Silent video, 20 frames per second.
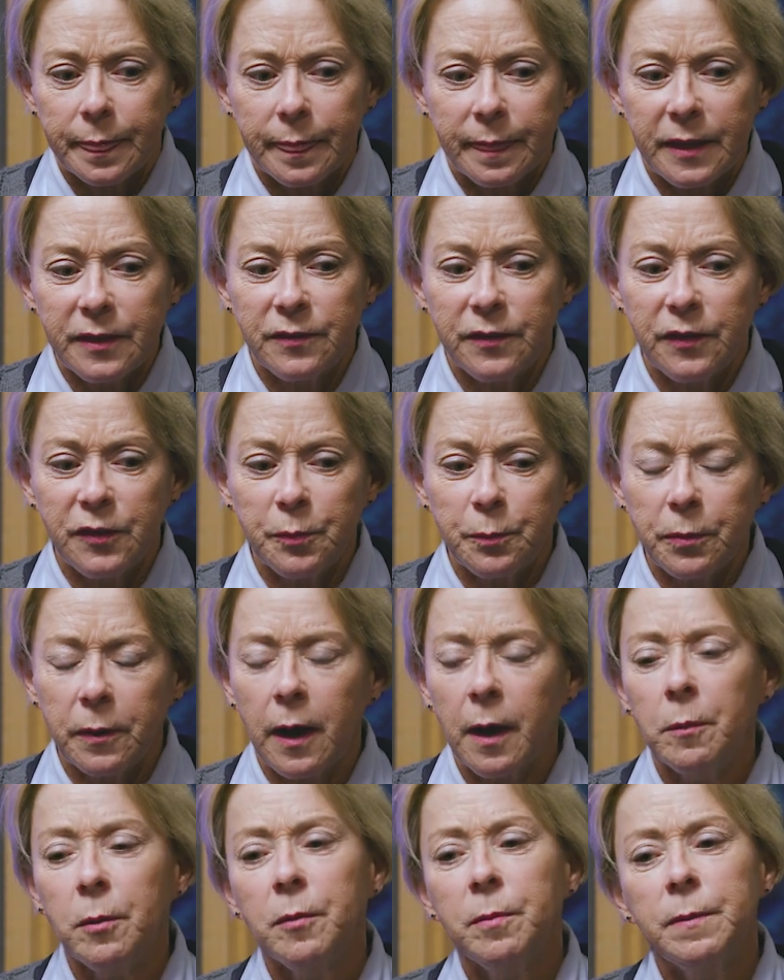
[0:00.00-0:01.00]
this is
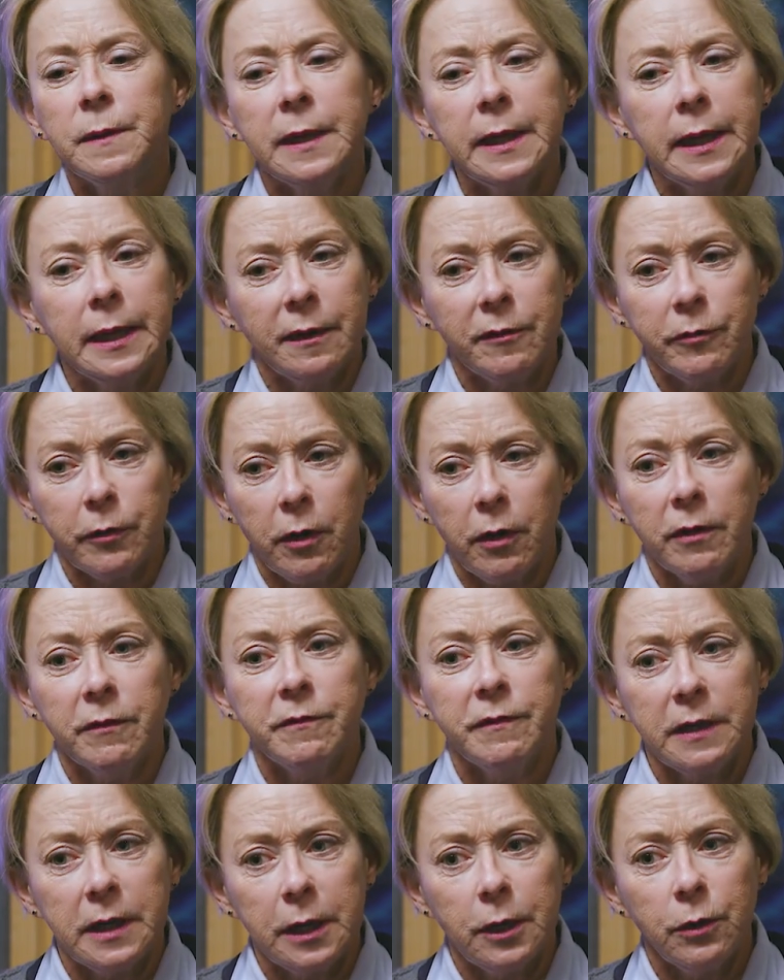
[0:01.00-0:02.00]
probably, of all the
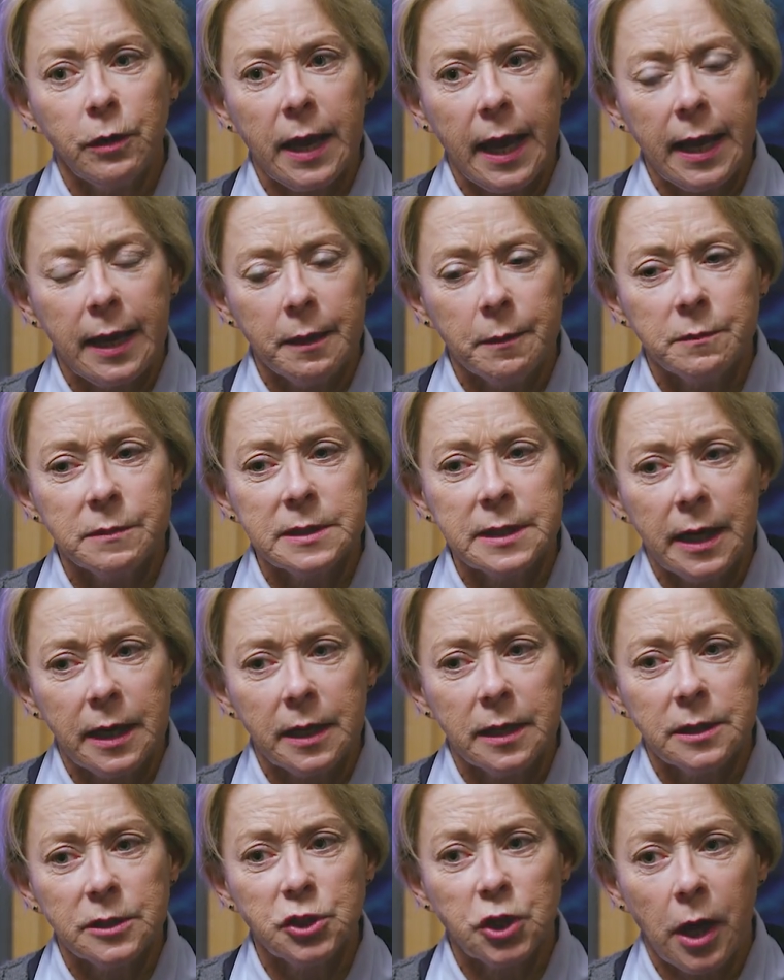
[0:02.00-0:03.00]
video games
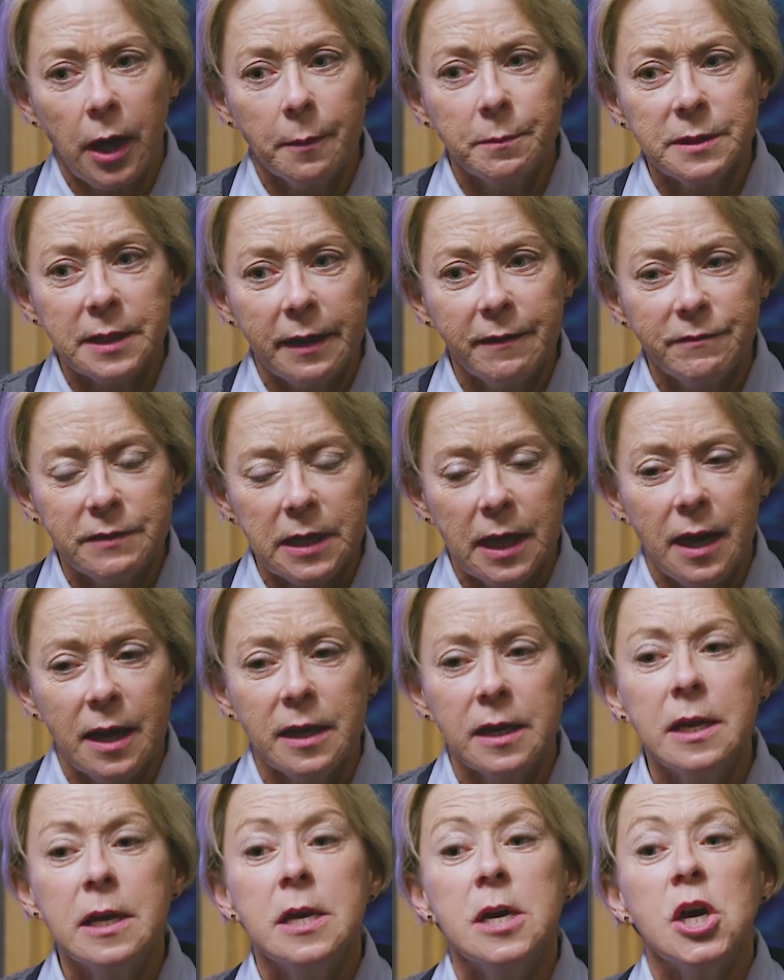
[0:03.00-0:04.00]
and jobs I've
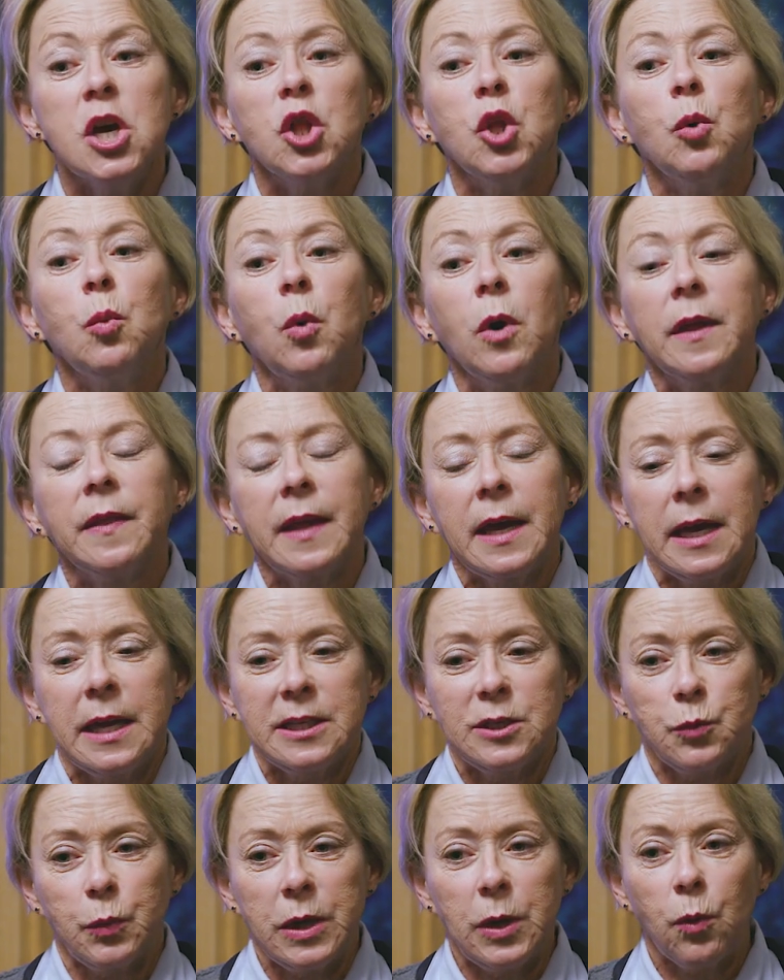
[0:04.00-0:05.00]
done, the one that
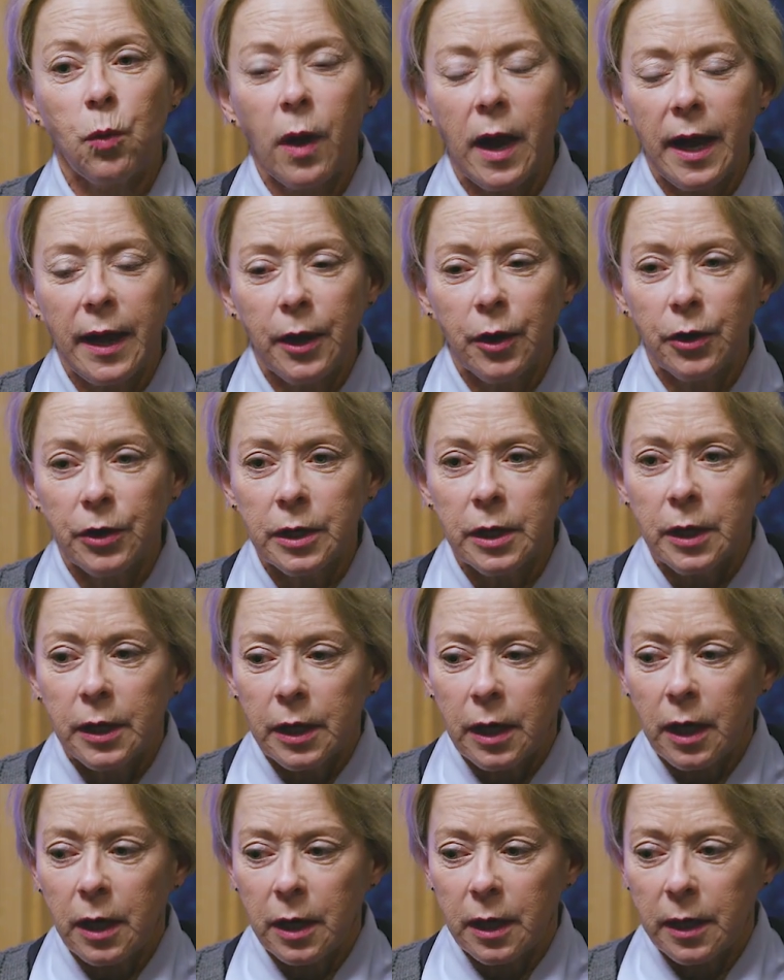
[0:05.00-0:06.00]
has required
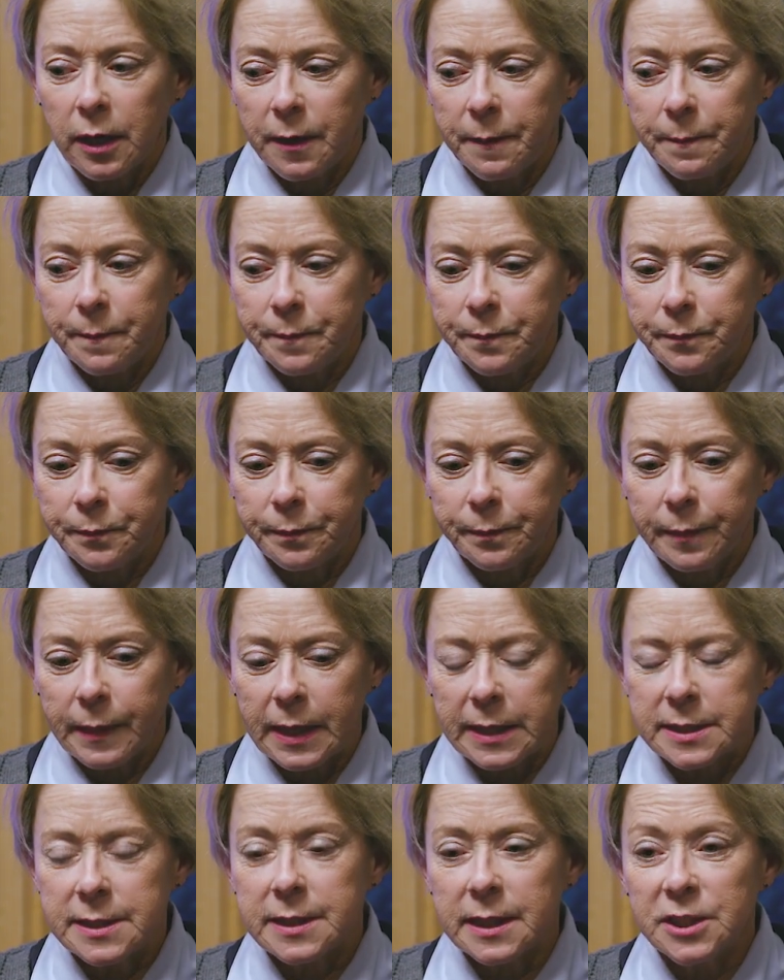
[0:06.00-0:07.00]
um,
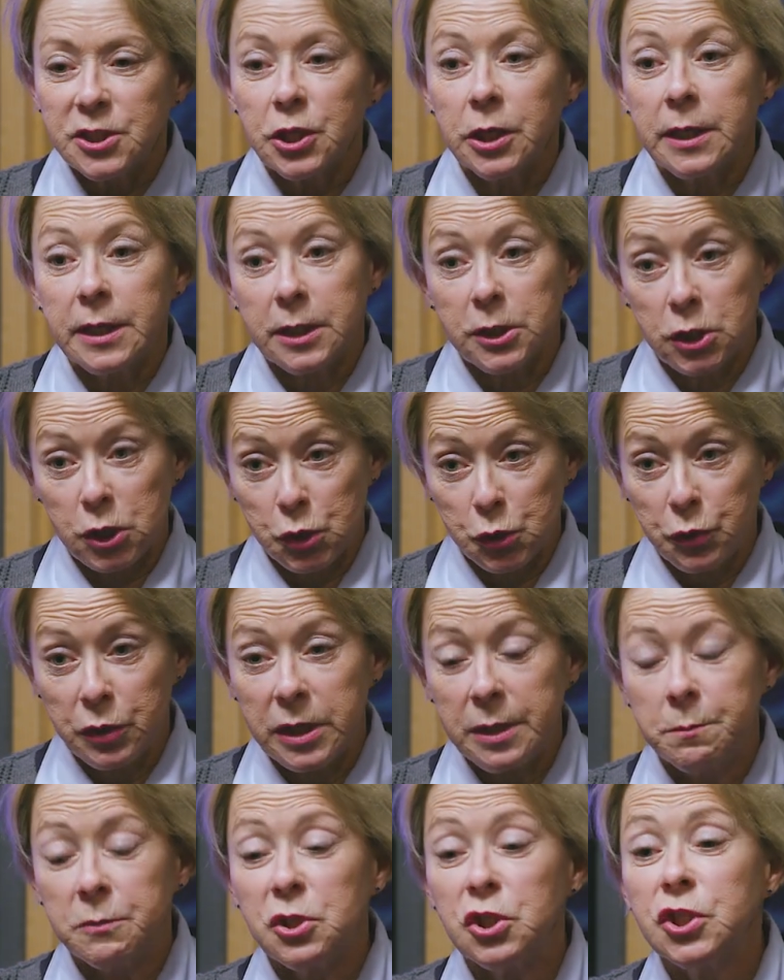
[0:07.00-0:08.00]
such an
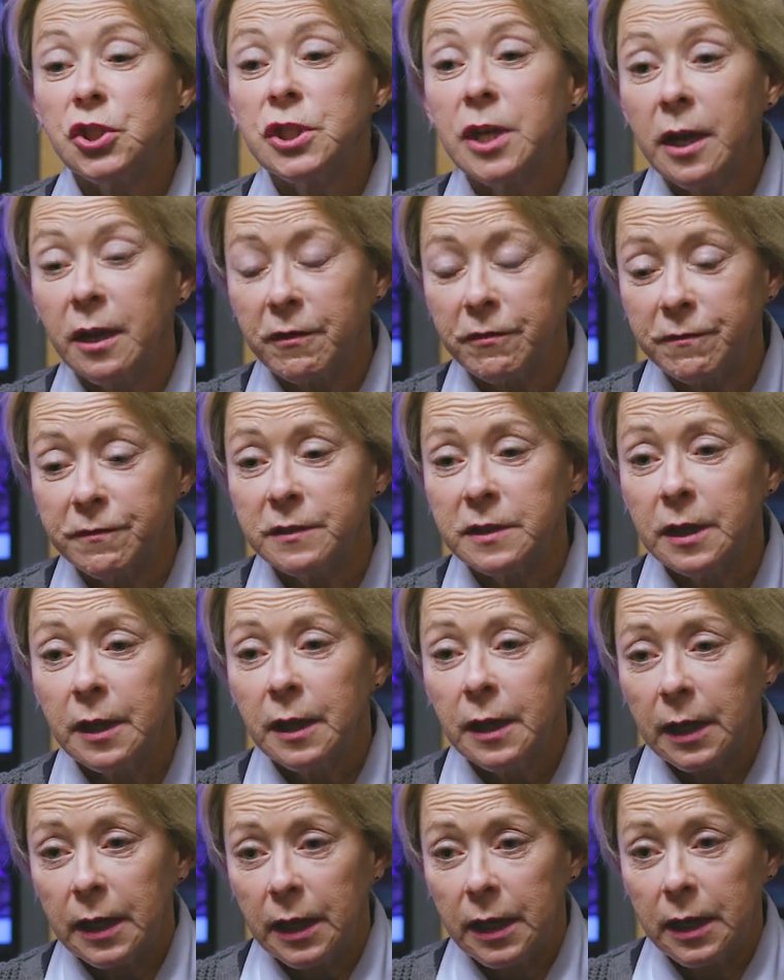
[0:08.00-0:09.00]
extreme shift
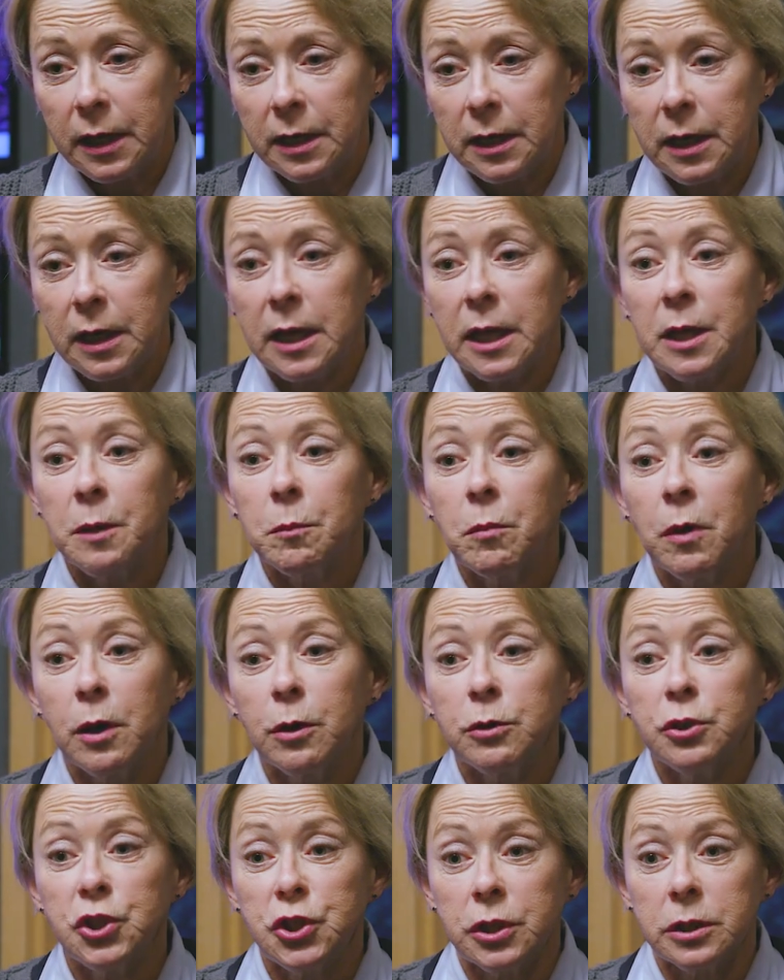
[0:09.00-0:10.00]
in
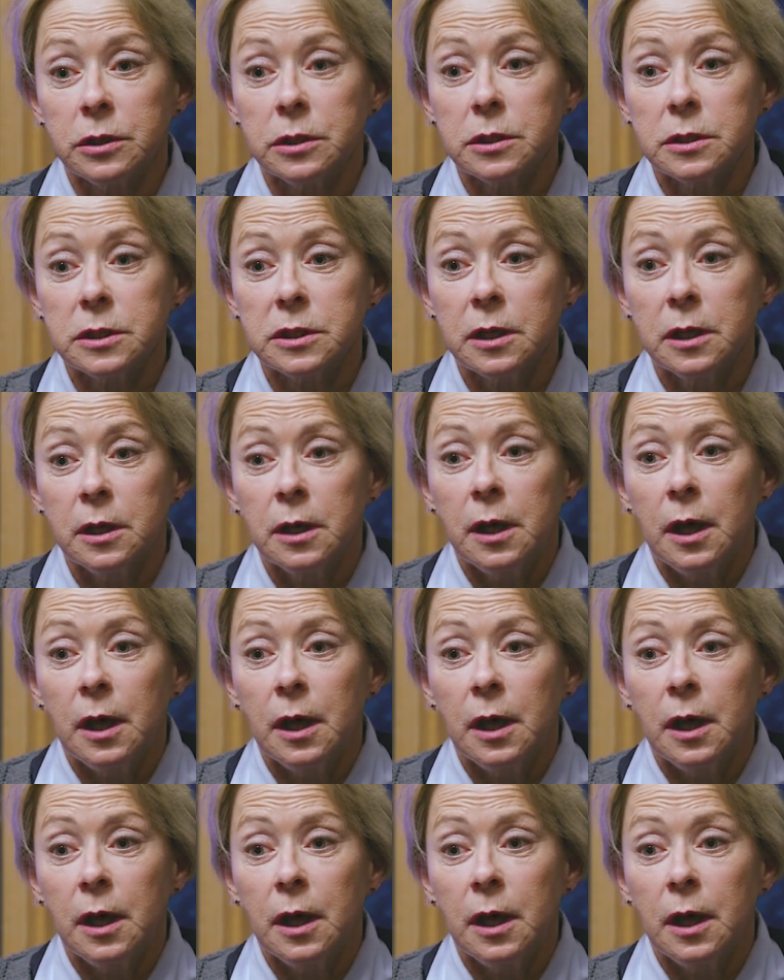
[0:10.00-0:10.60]
emotions.